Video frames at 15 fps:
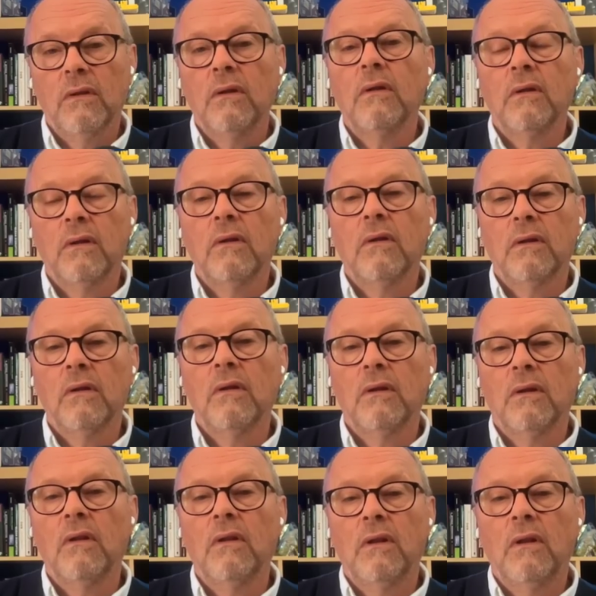
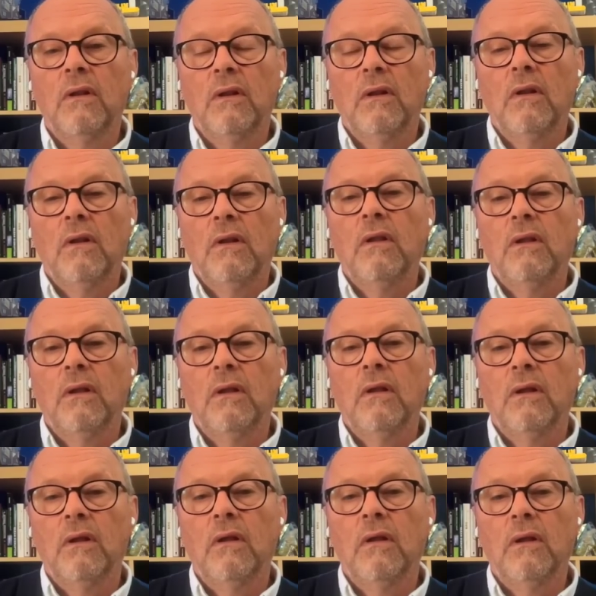
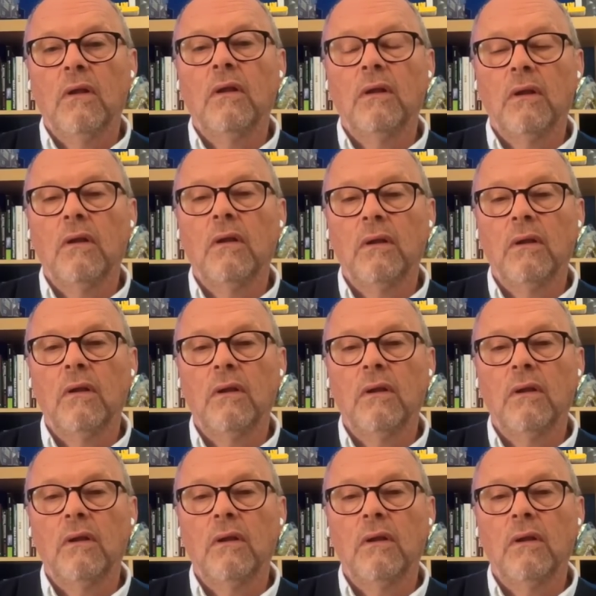This person isn't speaking.